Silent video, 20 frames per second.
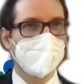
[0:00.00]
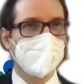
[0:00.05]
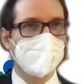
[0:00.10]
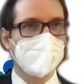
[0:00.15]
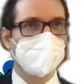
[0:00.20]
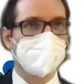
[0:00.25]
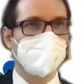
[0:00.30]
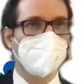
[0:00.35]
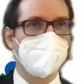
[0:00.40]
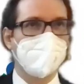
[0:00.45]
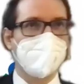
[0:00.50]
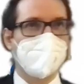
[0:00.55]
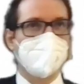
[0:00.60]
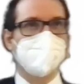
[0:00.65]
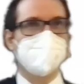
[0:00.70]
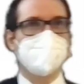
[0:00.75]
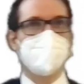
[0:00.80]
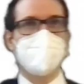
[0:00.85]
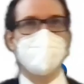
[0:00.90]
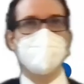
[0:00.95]
So when I
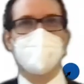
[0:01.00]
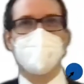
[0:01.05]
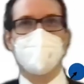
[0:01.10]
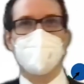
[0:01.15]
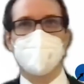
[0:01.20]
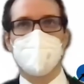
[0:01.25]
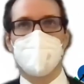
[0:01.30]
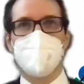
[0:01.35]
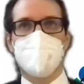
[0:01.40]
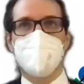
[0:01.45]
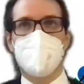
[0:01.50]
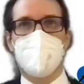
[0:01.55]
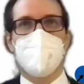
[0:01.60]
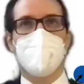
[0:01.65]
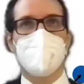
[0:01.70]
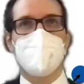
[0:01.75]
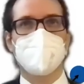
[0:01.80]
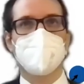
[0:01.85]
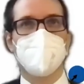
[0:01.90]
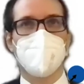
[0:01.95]
said over the entire
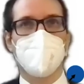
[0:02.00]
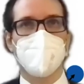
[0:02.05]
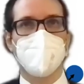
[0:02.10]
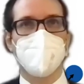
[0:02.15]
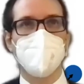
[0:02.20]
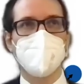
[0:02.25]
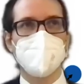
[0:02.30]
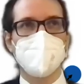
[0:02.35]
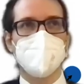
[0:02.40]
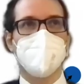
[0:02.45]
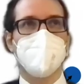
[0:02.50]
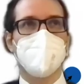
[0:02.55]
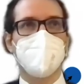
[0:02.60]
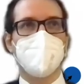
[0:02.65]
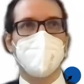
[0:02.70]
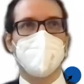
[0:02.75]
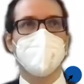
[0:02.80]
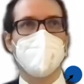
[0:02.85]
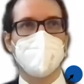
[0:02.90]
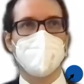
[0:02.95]
lecture, we use
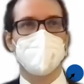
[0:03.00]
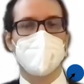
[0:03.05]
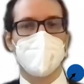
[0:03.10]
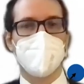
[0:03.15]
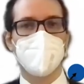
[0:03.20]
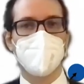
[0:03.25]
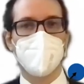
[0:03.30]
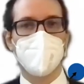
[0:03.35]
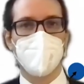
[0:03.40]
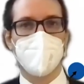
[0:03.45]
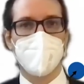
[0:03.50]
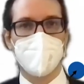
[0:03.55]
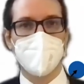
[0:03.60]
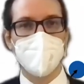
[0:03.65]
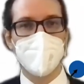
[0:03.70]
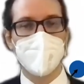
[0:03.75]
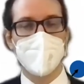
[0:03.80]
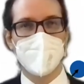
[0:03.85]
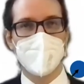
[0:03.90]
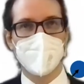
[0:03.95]
TF-IDFs everywhere,
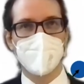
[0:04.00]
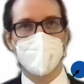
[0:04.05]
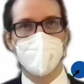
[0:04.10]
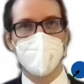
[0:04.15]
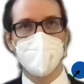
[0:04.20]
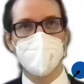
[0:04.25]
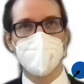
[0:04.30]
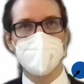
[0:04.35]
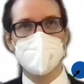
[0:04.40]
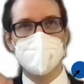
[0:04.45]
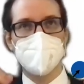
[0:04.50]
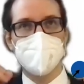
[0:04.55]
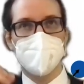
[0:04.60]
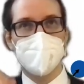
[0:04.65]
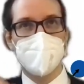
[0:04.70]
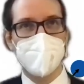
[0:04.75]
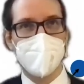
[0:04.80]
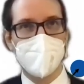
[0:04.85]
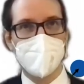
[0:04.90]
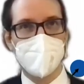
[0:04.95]
we use the
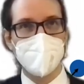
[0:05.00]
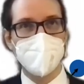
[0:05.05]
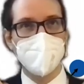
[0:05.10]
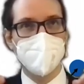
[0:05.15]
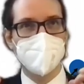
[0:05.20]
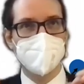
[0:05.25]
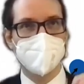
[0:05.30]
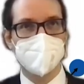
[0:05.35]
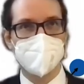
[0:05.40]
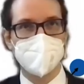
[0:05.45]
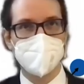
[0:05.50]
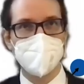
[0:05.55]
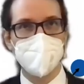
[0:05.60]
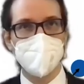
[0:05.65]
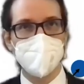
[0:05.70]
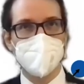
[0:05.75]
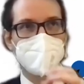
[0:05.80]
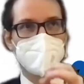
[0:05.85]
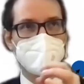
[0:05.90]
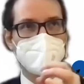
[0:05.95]

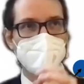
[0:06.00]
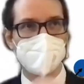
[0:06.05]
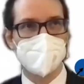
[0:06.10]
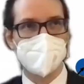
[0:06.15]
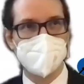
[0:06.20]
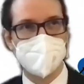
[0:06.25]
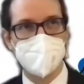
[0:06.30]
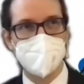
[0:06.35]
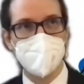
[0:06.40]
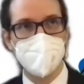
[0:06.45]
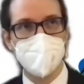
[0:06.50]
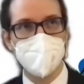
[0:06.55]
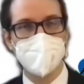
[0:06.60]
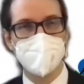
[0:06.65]
NTC